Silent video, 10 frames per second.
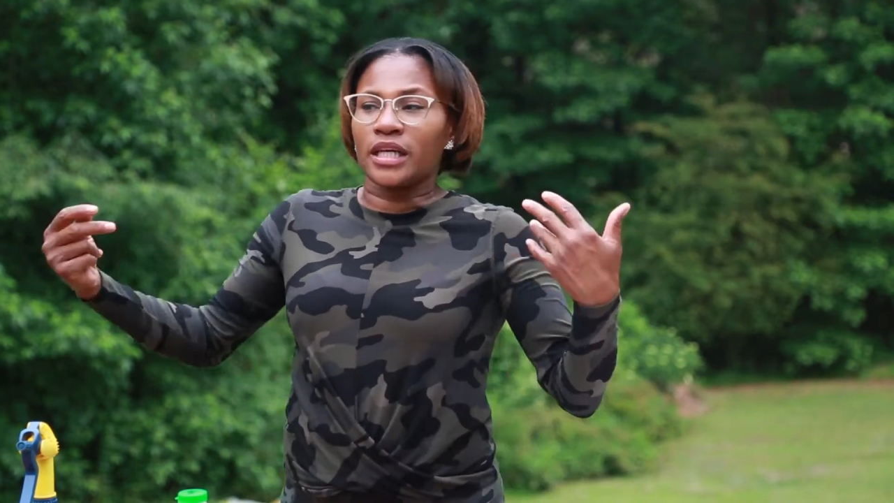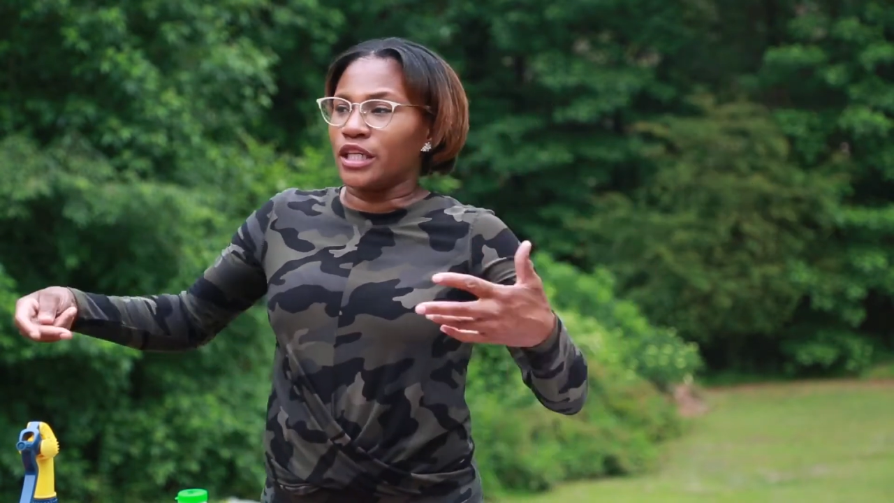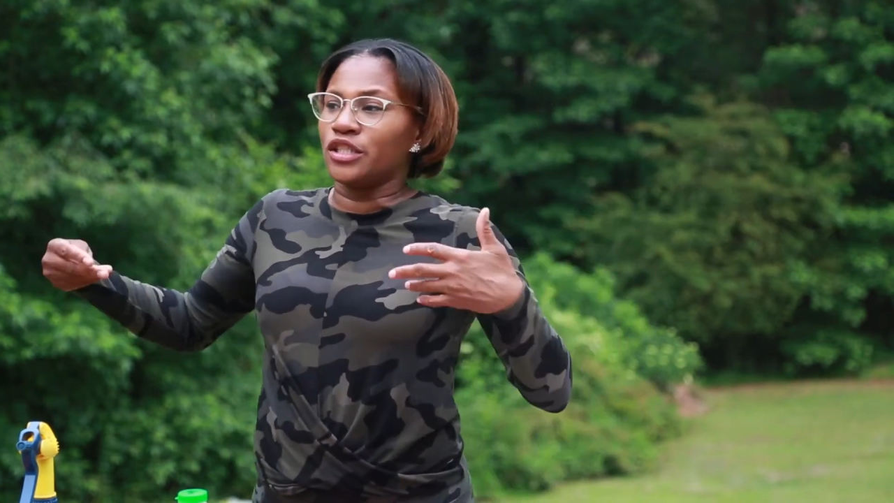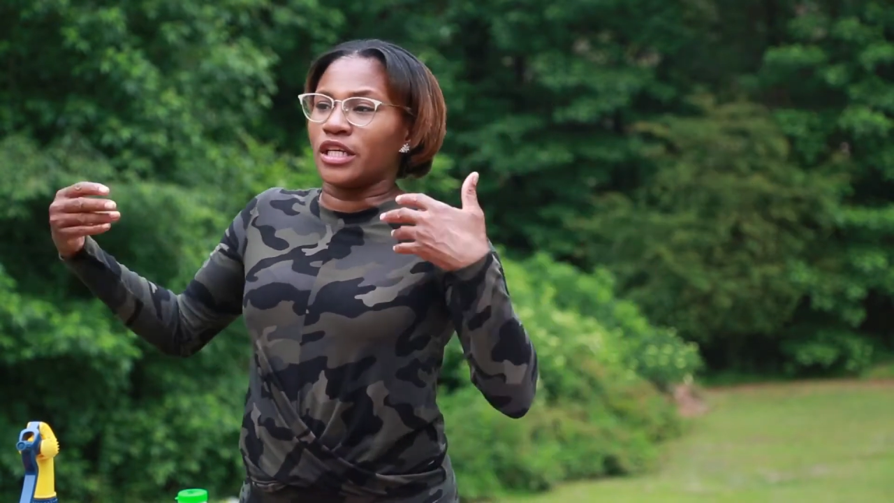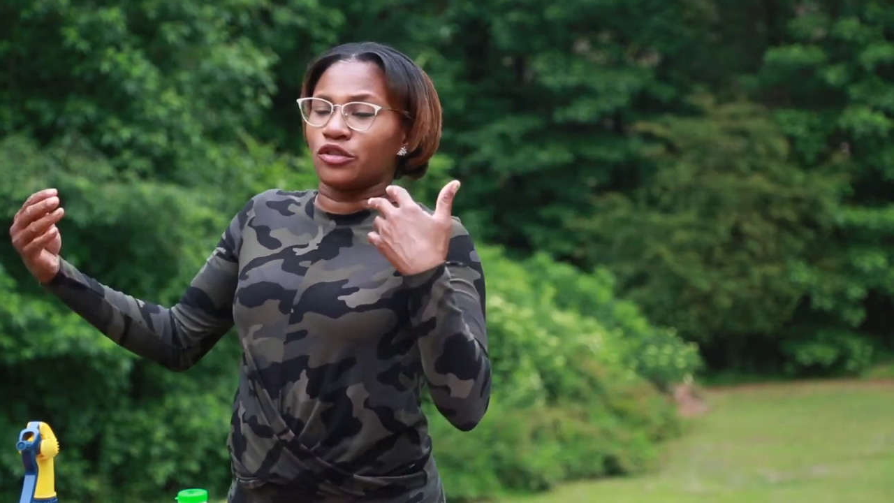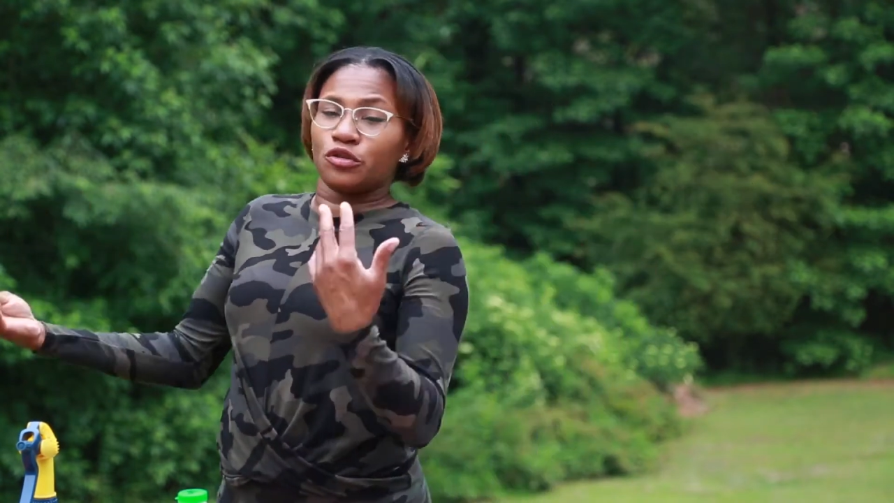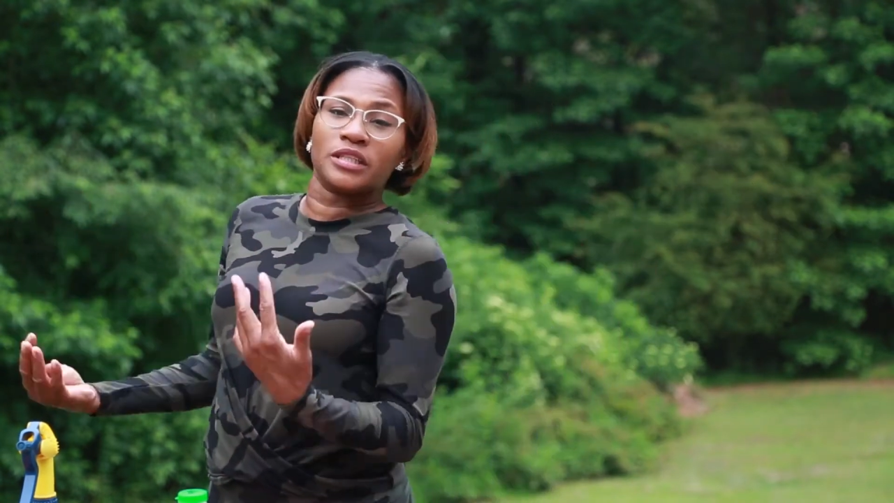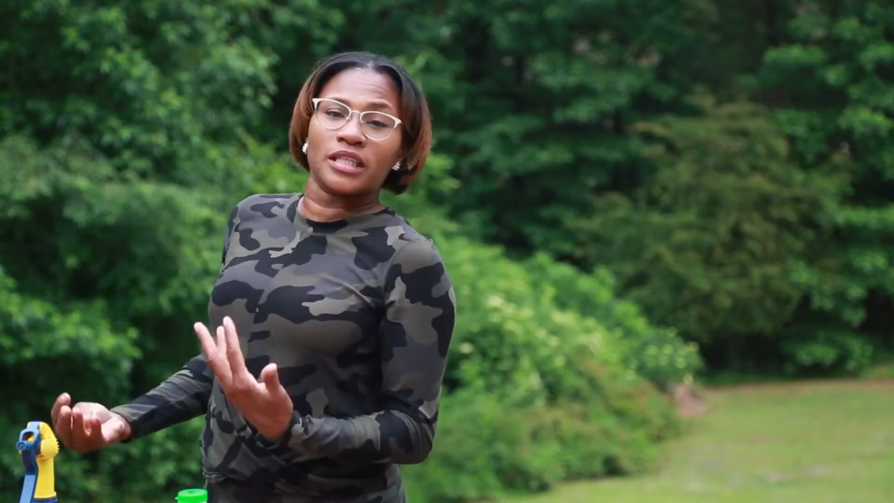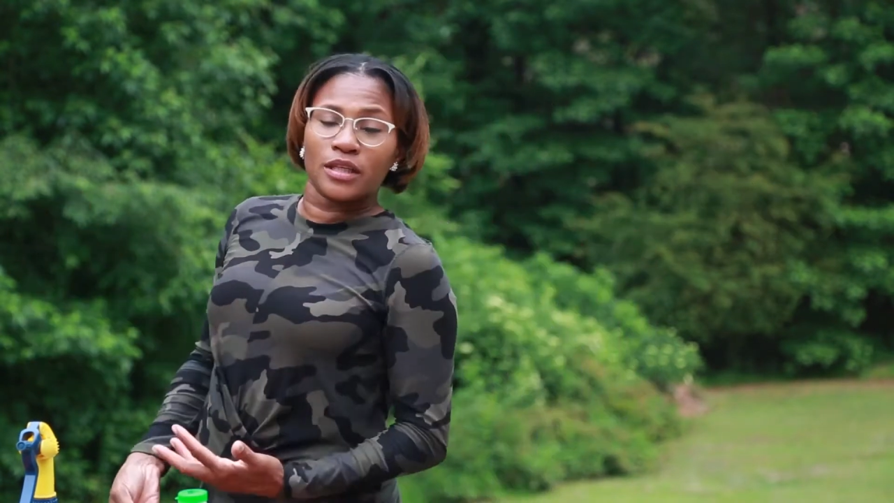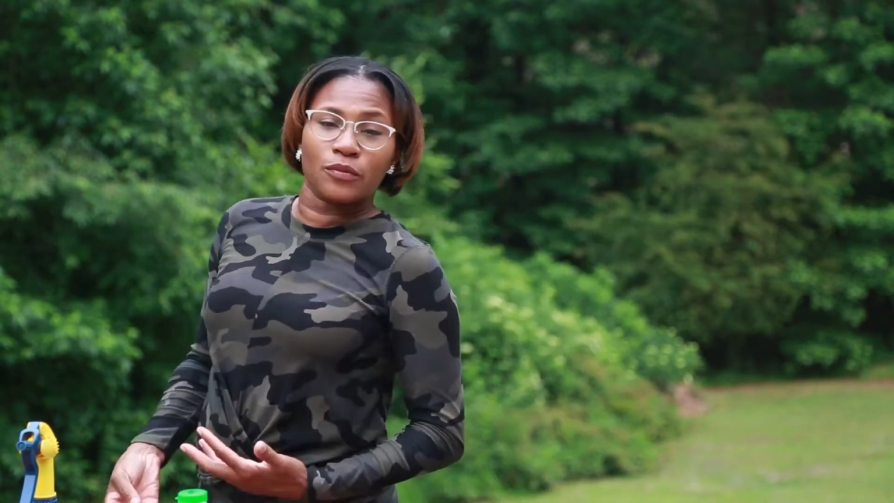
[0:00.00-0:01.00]
is that you're
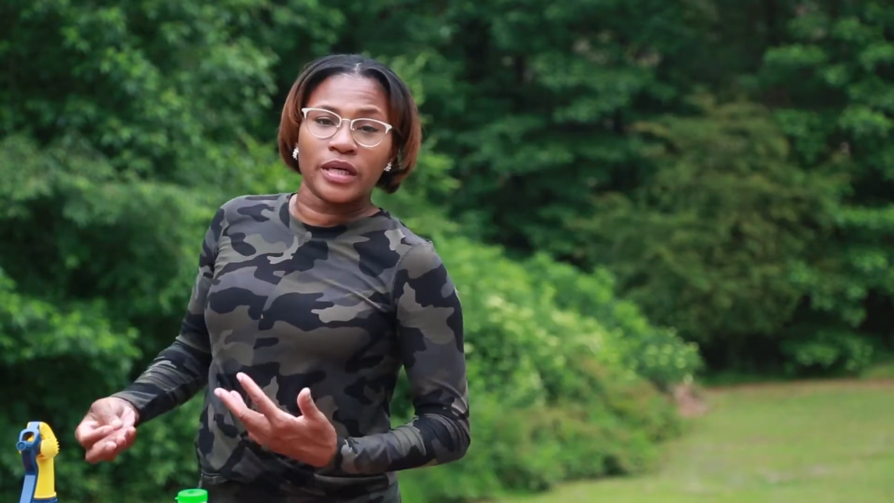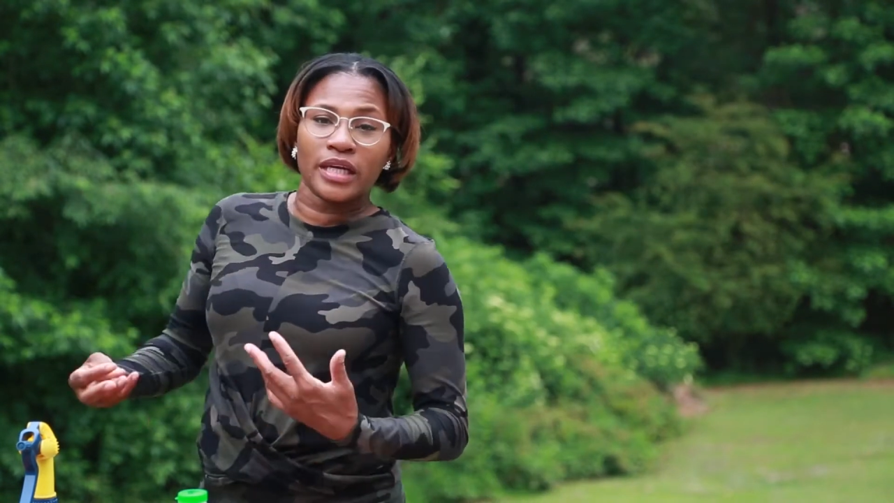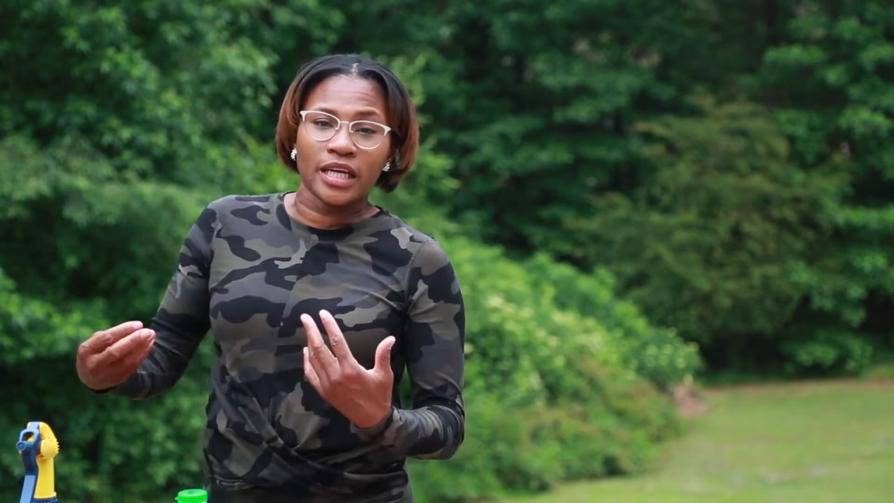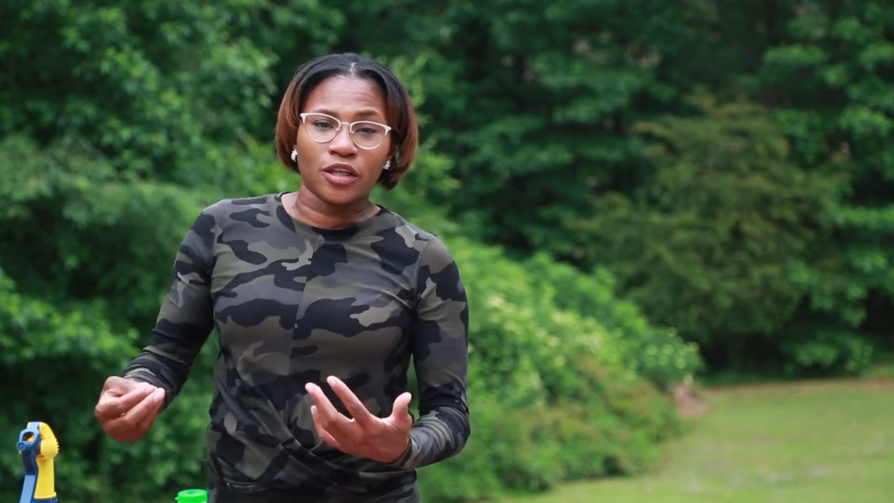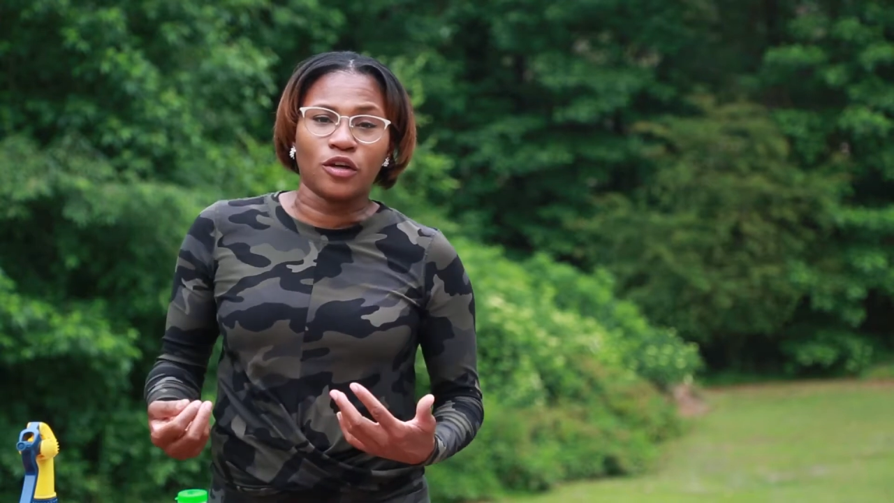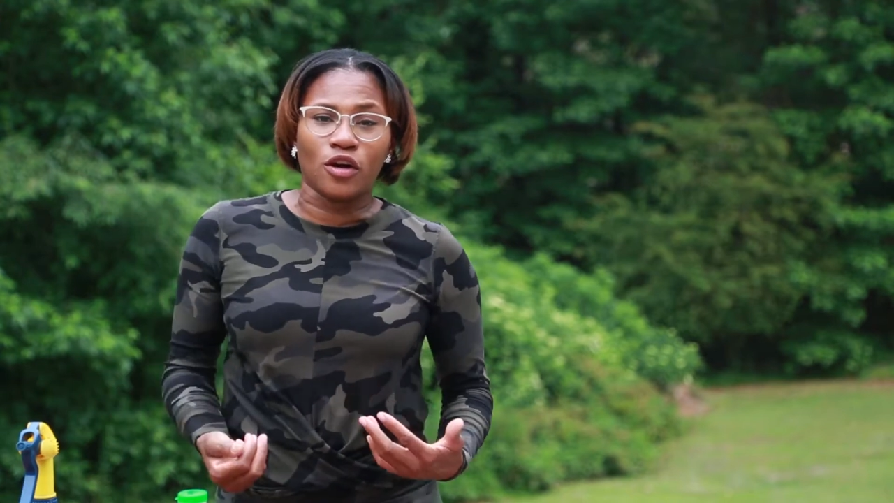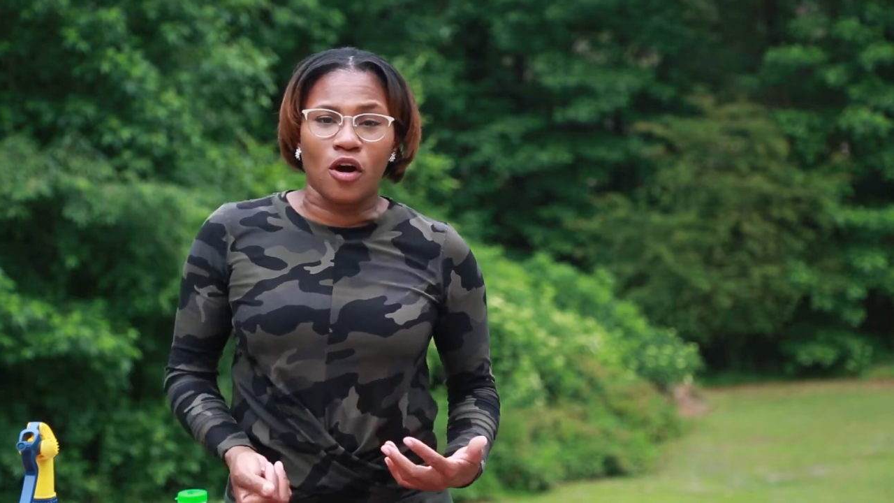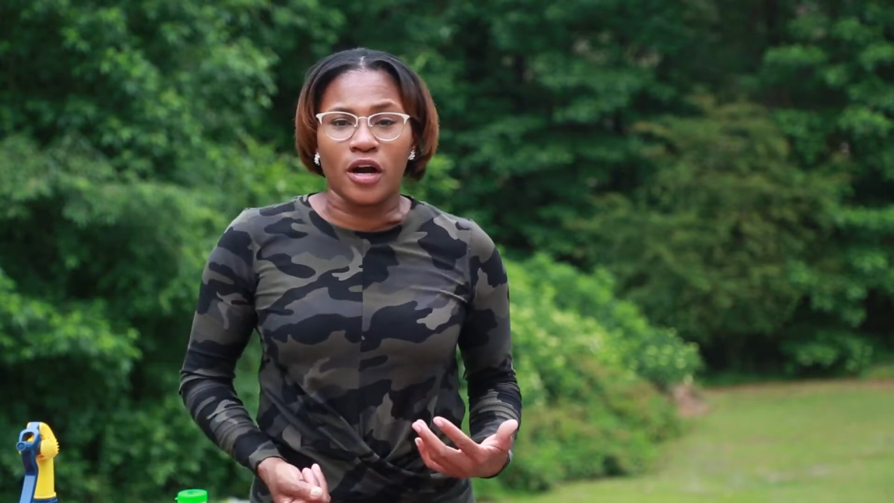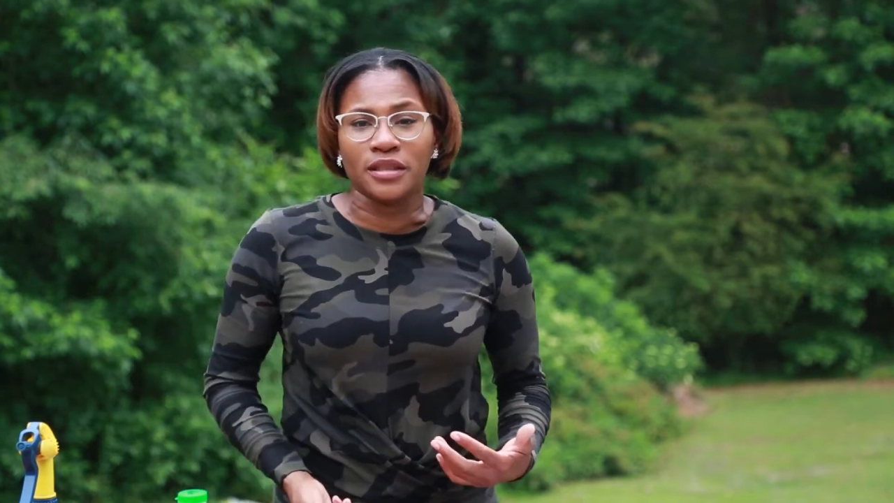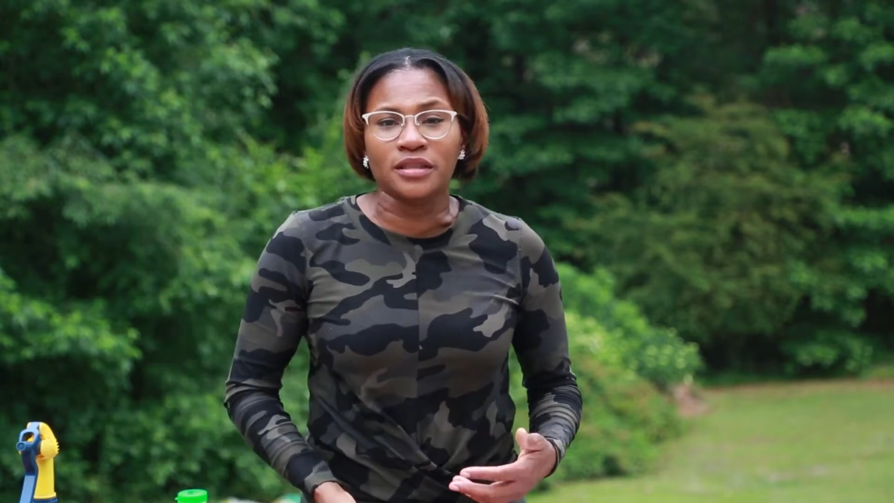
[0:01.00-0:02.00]
dealing with in your
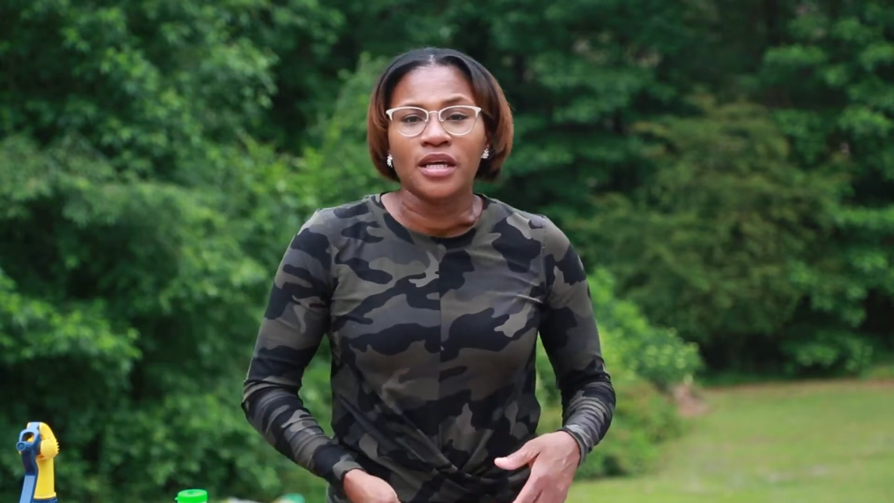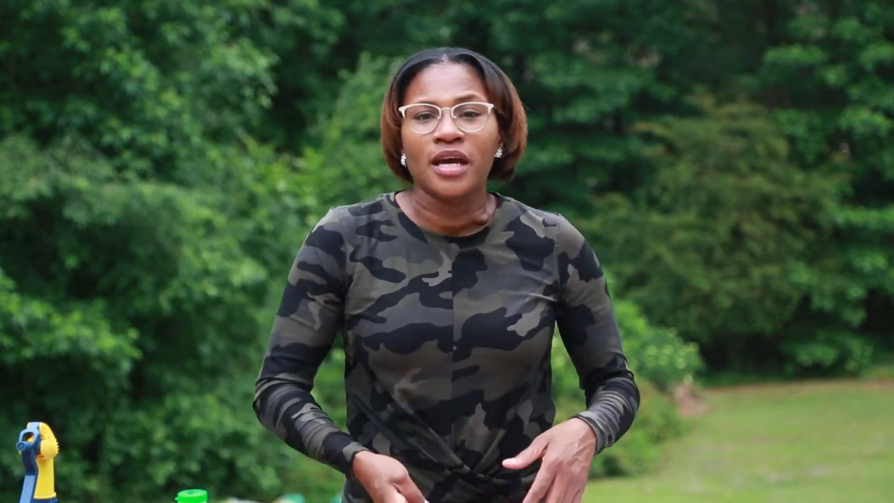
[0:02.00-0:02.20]
garden.